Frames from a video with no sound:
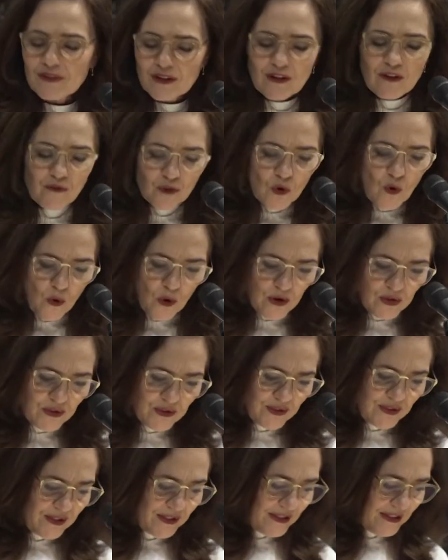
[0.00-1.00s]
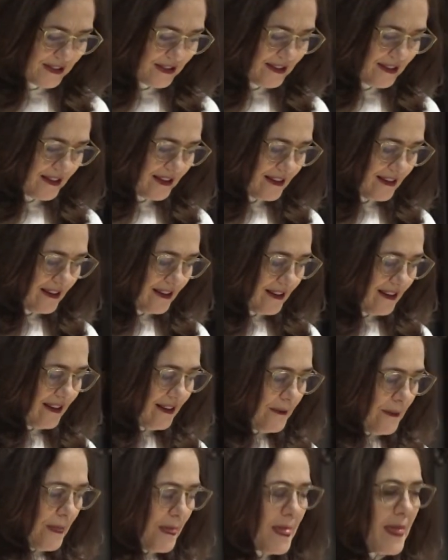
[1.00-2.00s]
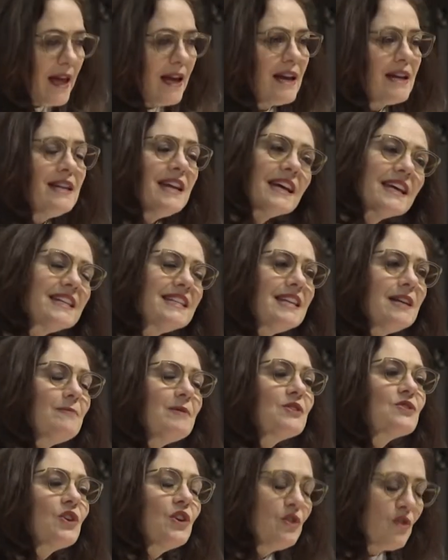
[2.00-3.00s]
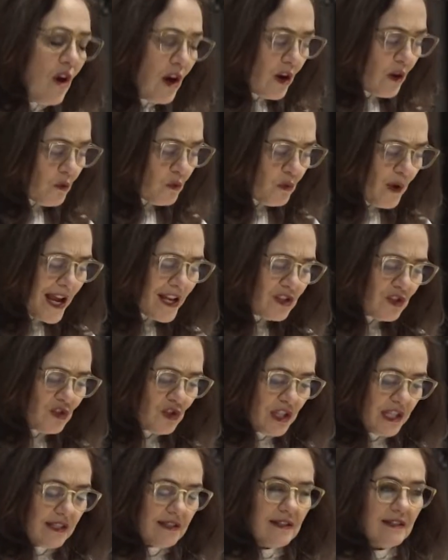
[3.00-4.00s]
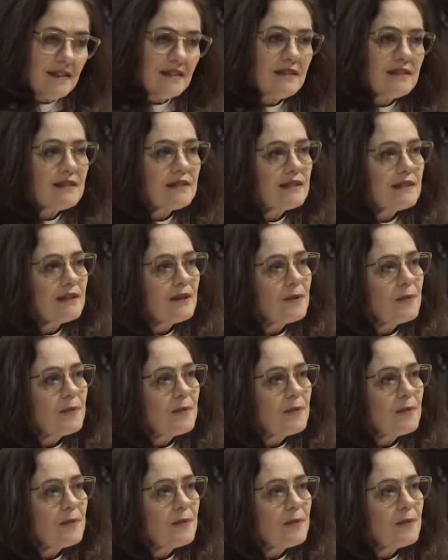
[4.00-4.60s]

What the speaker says: Of course. Nicodemus could not arrest Jesus,